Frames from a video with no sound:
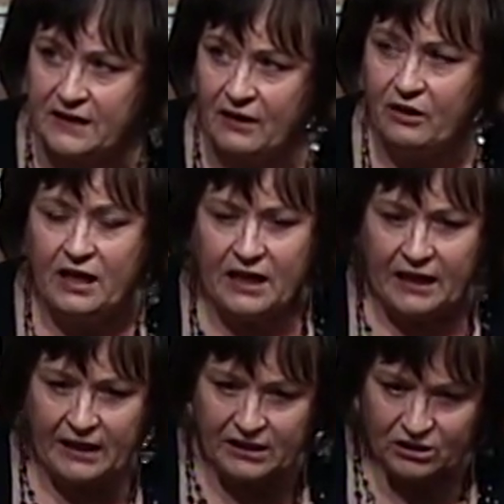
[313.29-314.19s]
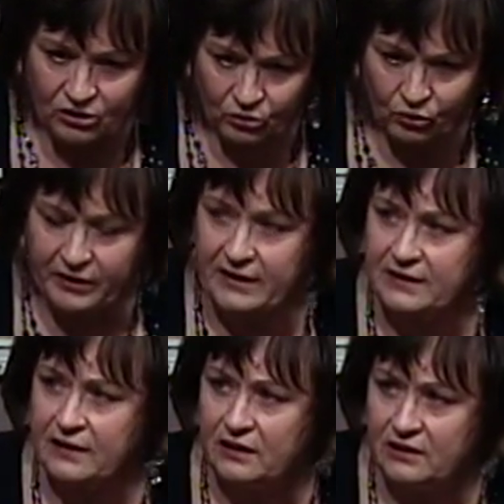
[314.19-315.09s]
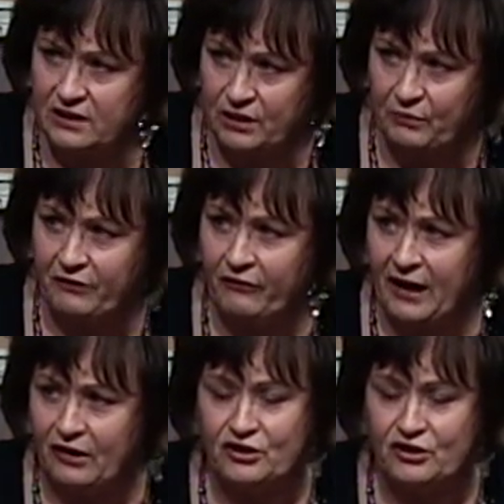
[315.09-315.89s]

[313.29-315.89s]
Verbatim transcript: Now, mm. His glory is a consuming fire.